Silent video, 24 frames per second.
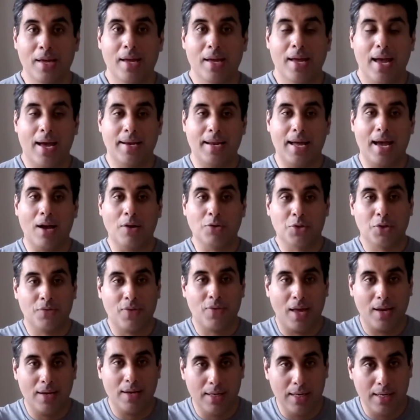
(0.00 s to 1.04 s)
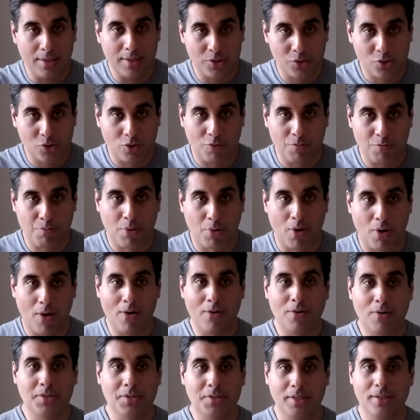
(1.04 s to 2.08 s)
And out of that list of
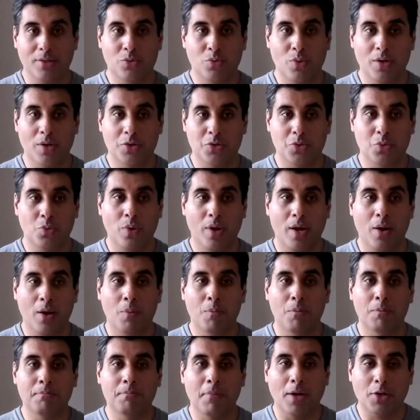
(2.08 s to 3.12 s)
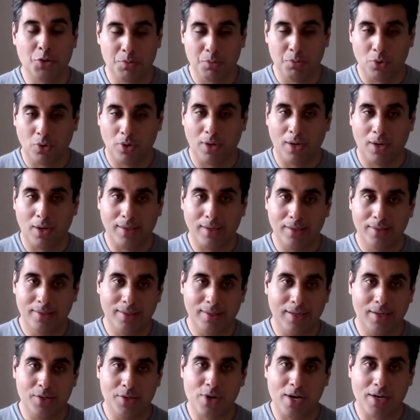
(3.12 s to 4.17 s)
priorities, which we are much more likely to
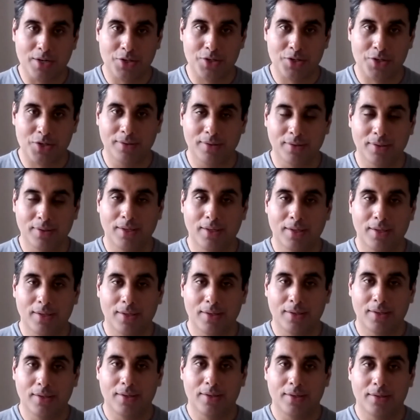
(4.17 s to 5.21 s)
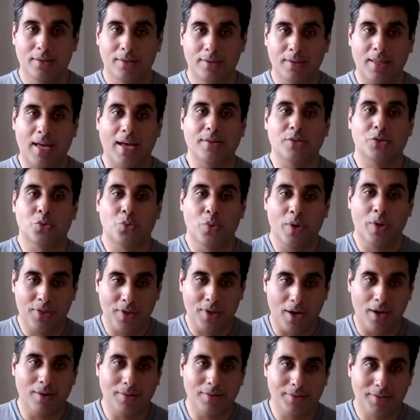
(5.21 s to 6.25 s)
get traction, that's where the
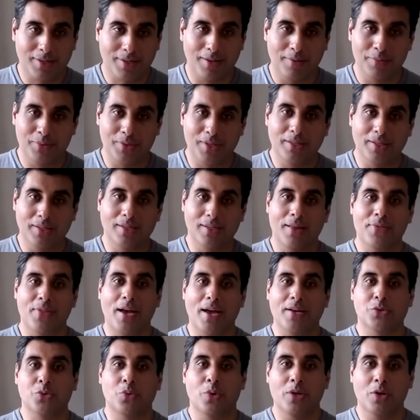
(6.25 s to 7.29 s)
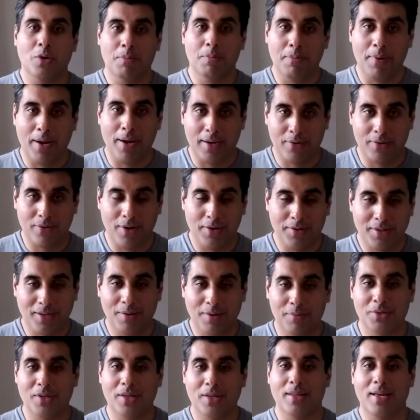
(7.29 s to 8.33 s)
art comes in, and that's where your background
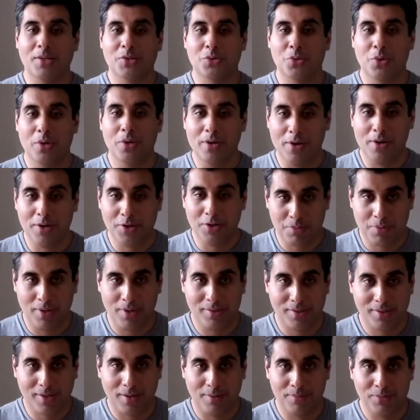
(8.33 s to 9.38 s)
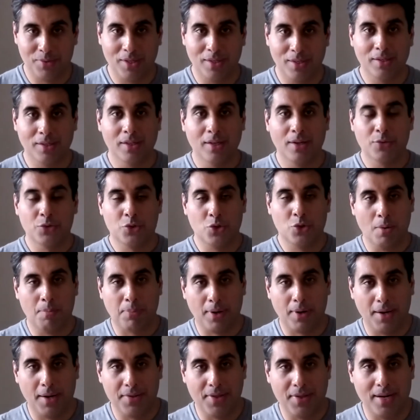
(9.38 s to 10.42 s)
comes in, that's where your experience comes in, to
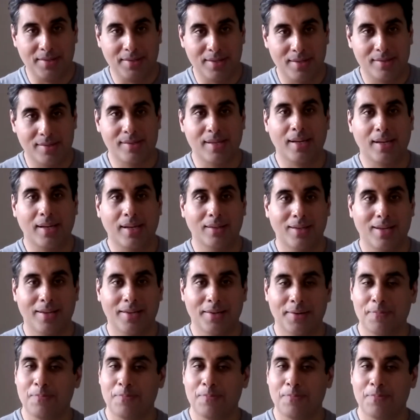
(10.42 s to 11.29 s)
apply that as a second layer,